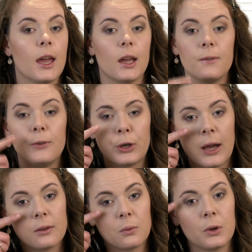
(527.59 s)
If you
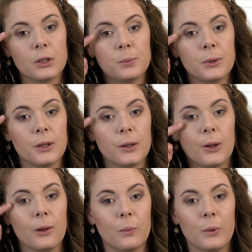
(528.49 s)
guys want to put a
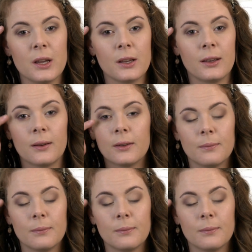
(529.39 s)
little wing,